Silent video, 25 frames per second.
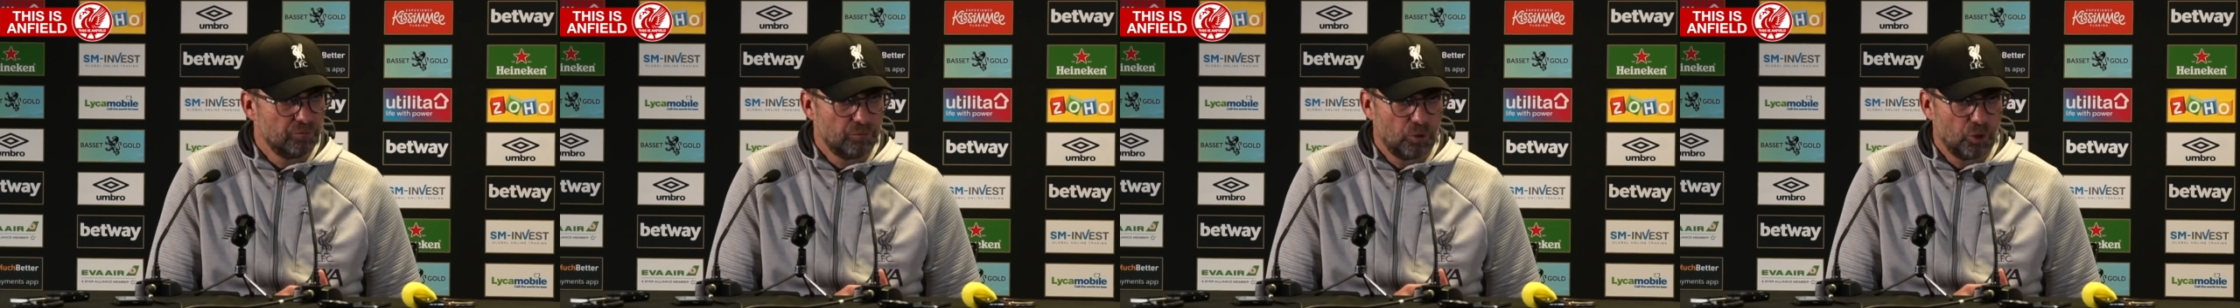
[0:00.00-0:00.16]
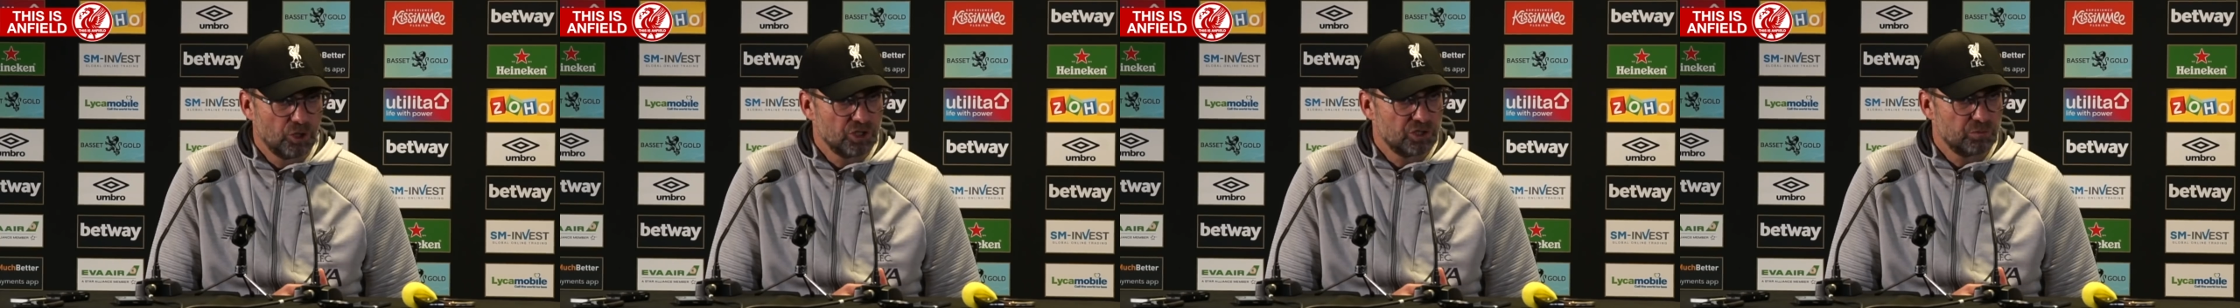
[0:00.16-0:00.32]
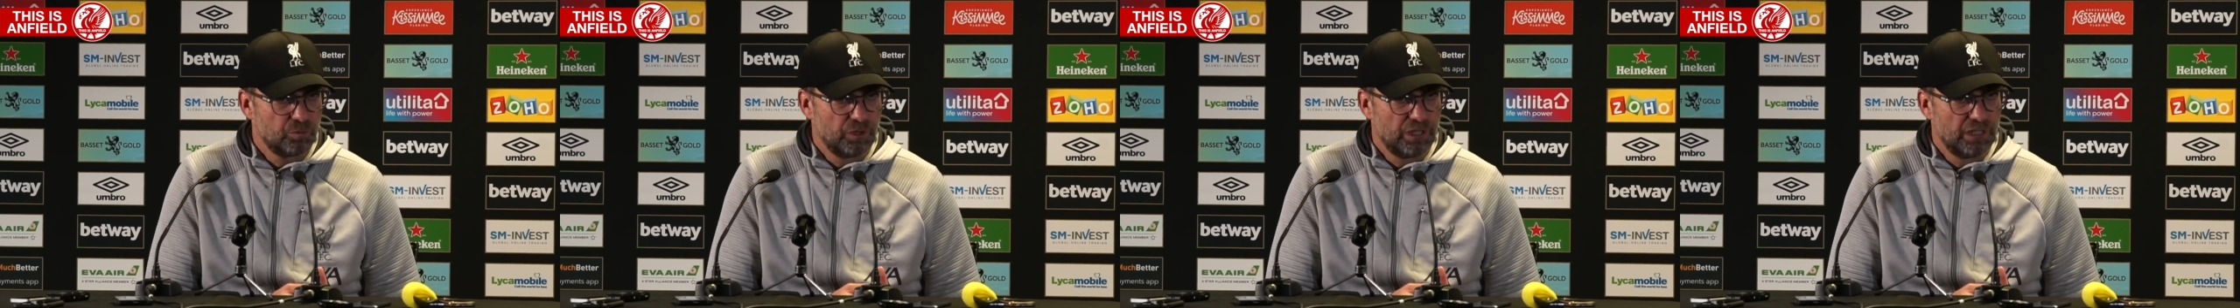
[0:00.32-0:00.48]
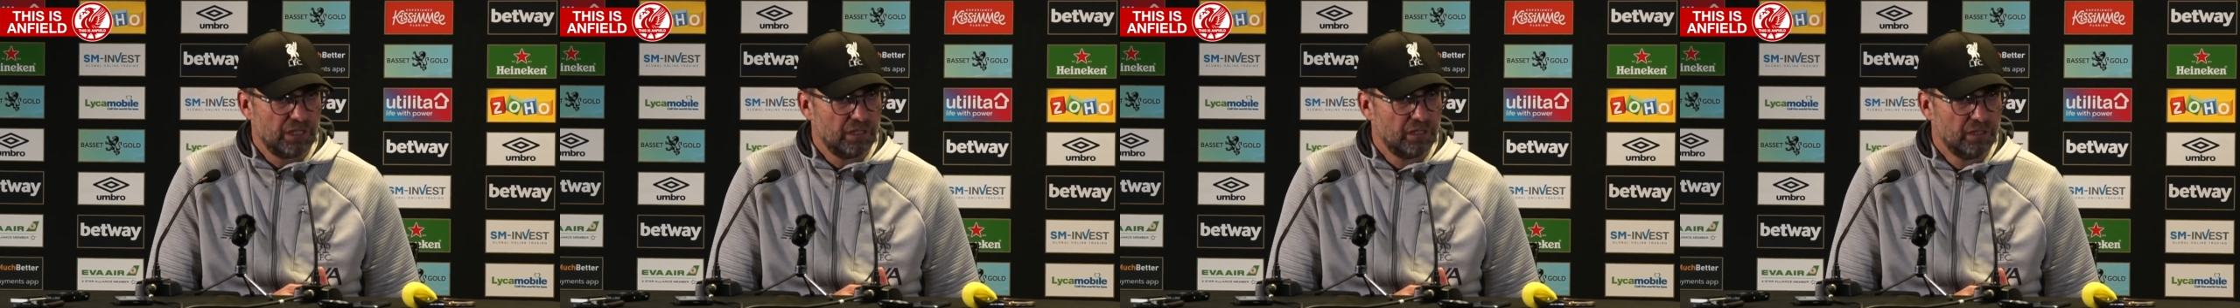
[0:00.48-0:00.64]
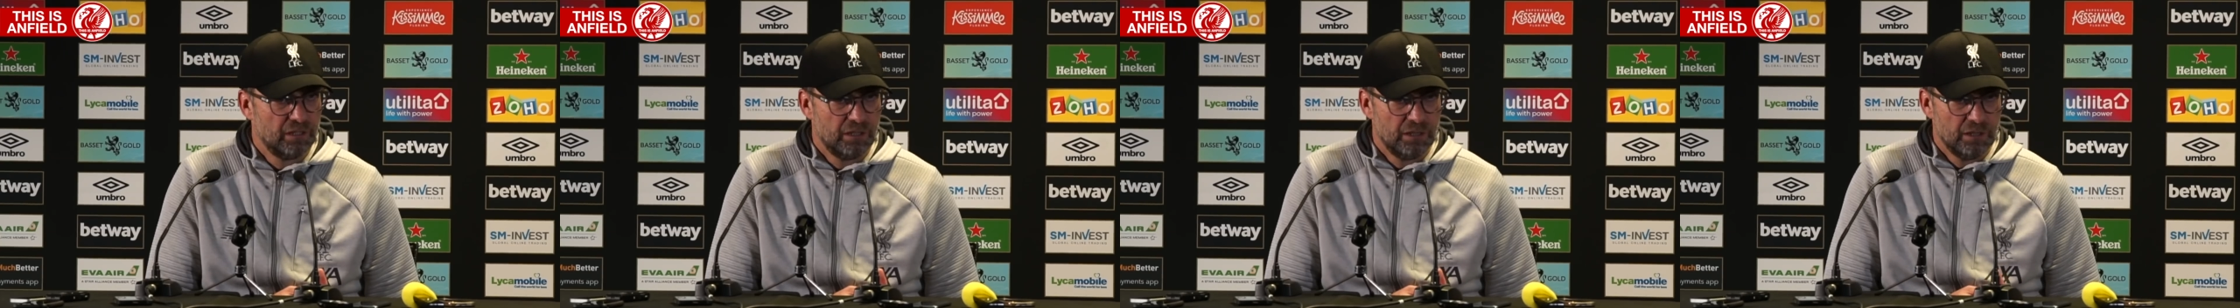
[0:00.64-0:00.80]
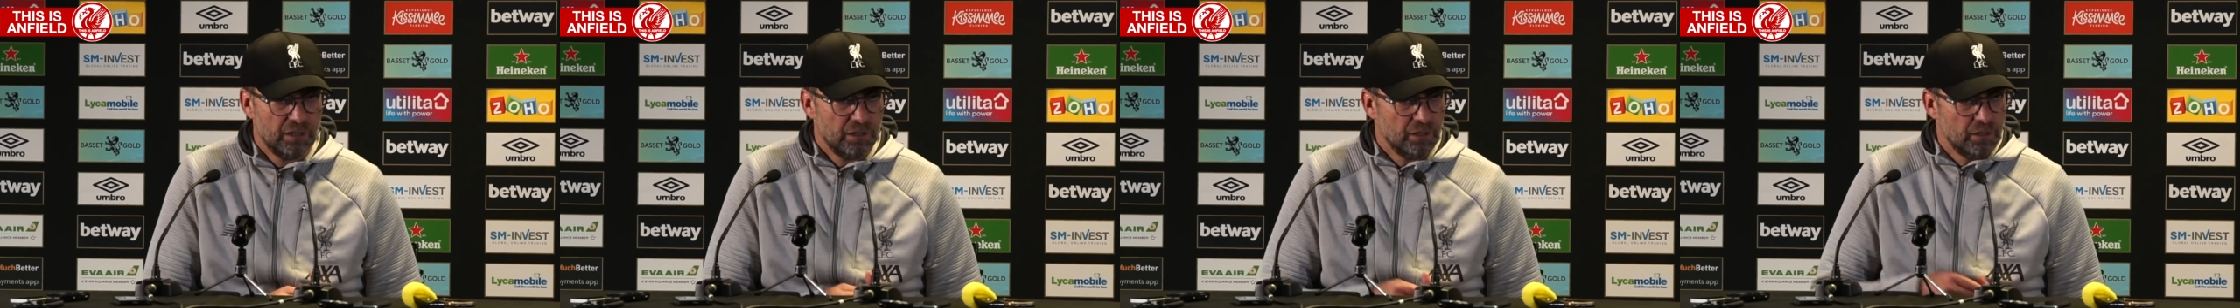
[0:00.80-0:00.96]
Boys were
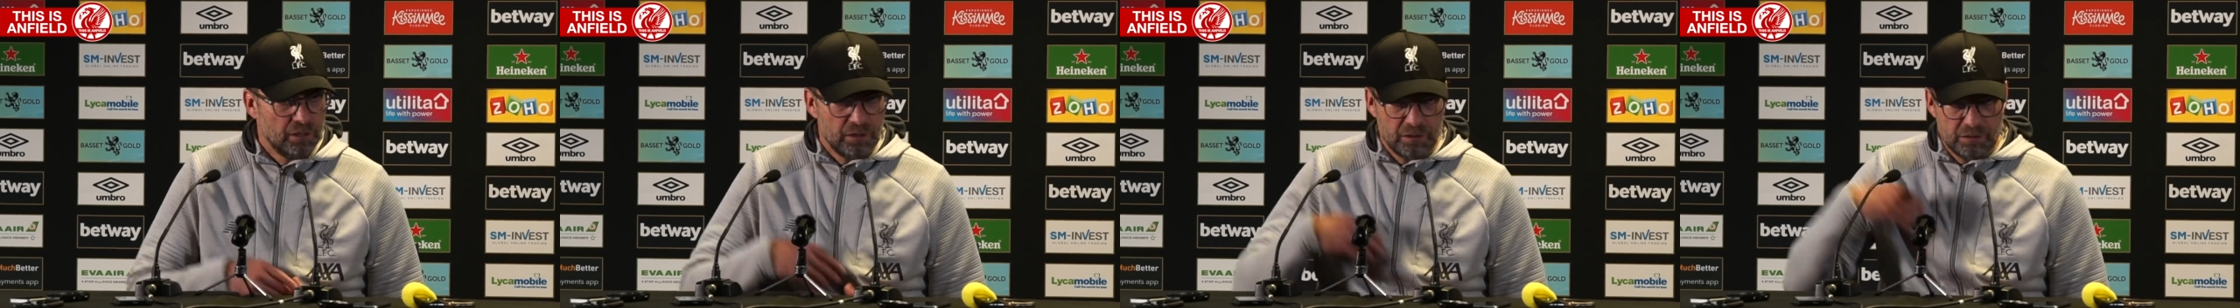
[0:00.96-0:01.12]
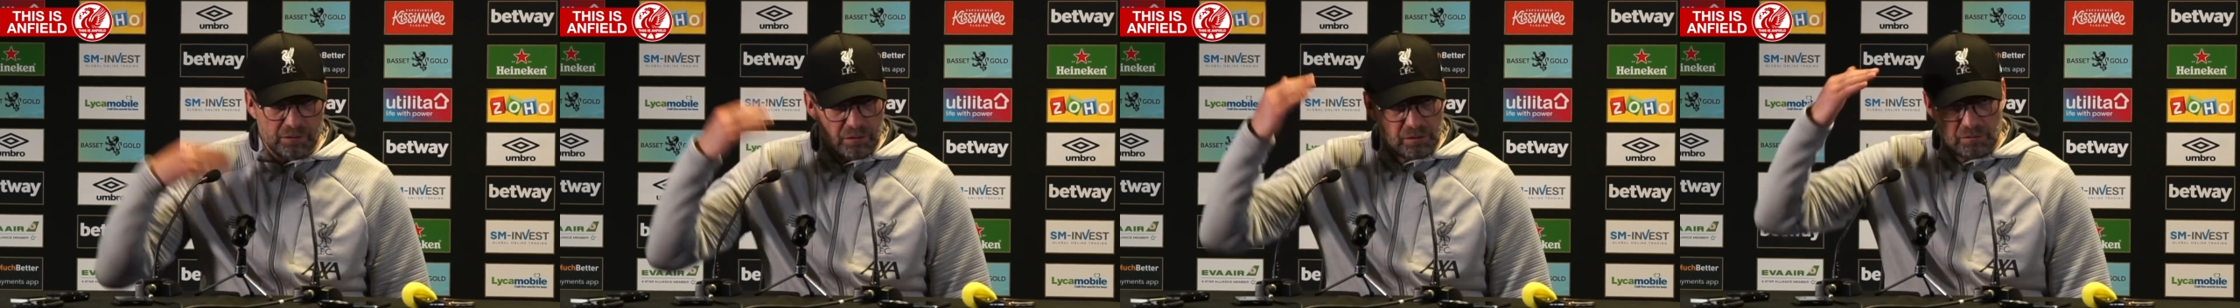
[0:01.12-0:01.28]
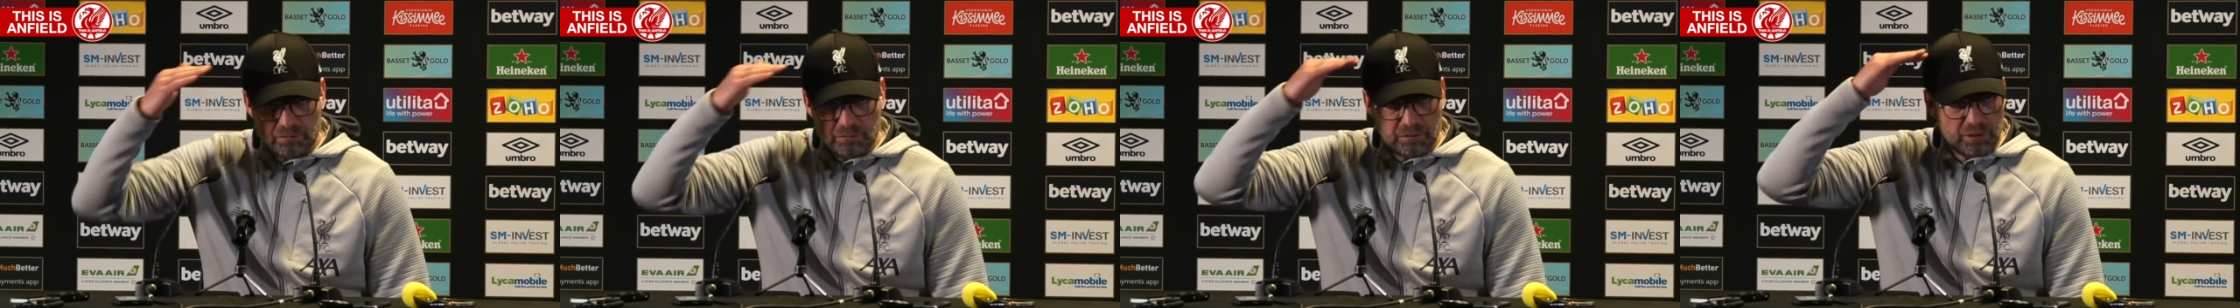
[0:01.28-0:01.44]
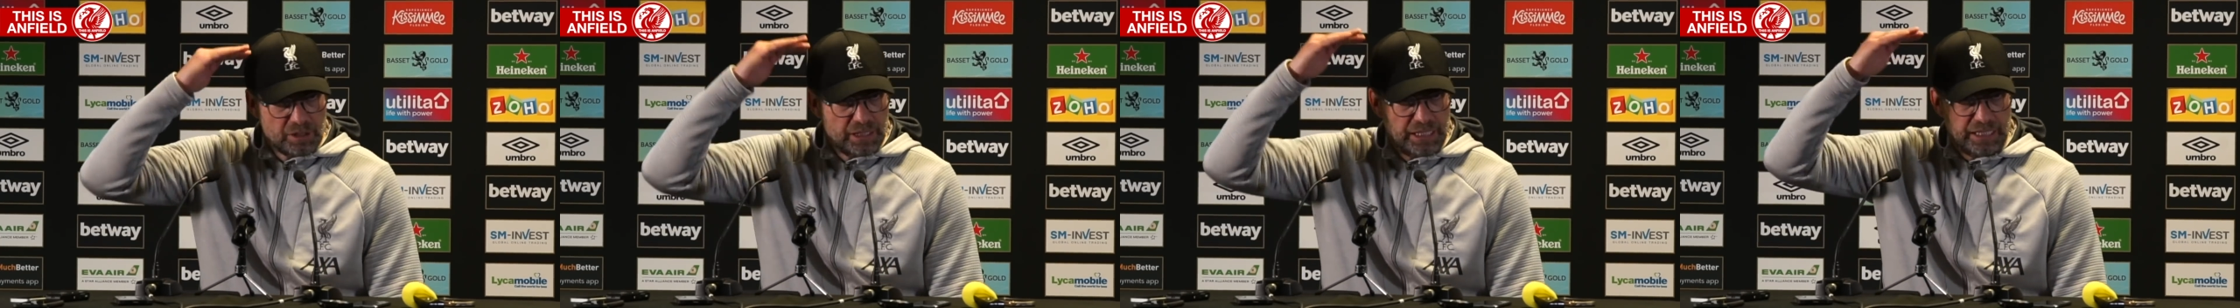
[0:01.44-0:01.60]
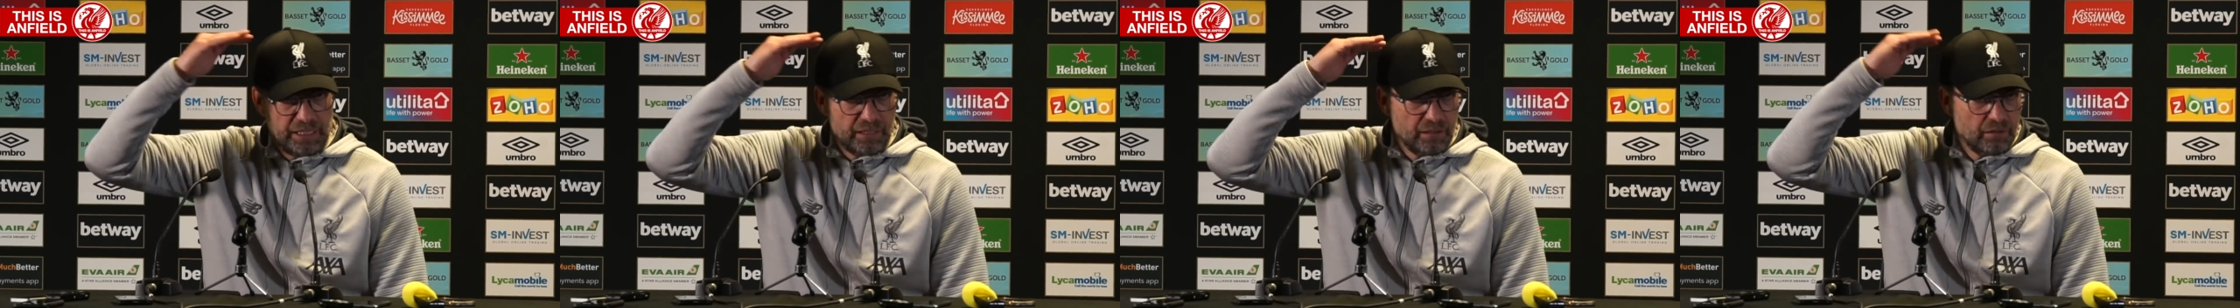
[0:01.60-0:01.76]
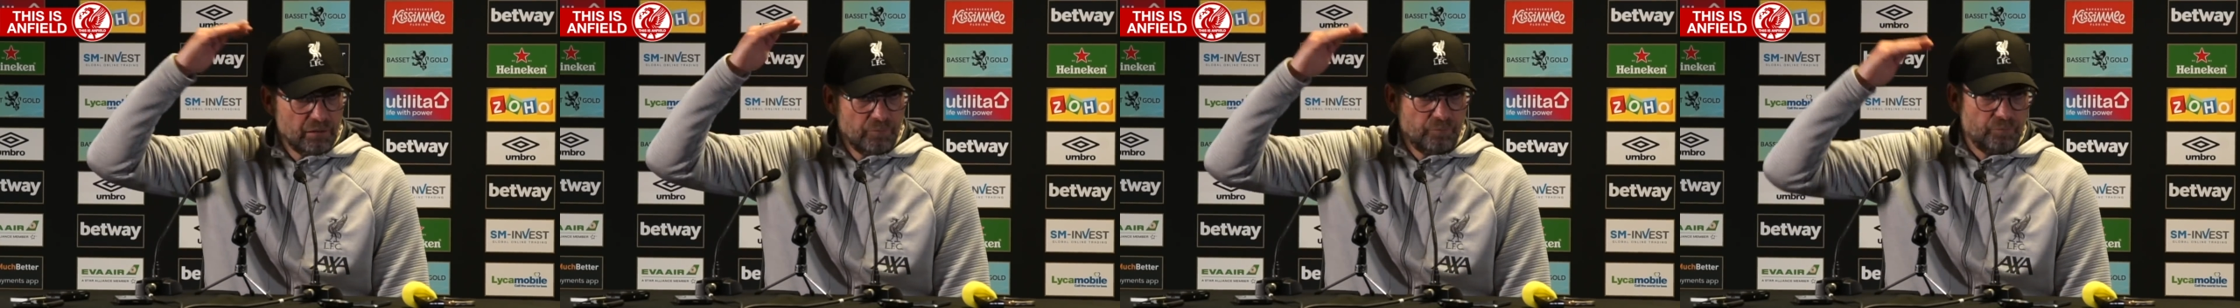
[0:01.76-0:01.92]

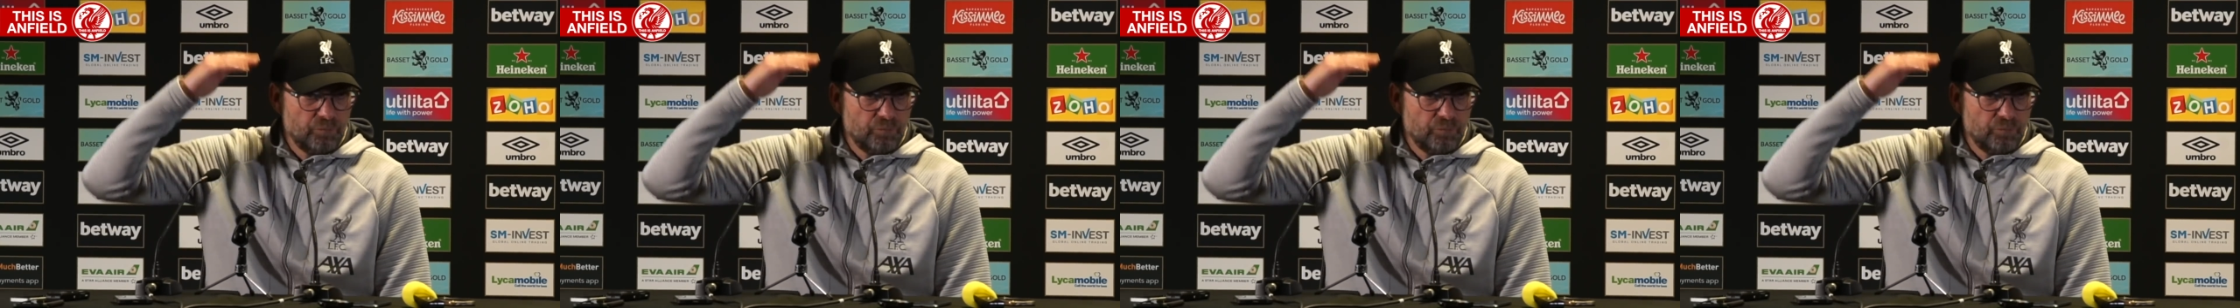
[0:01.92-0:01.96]
here,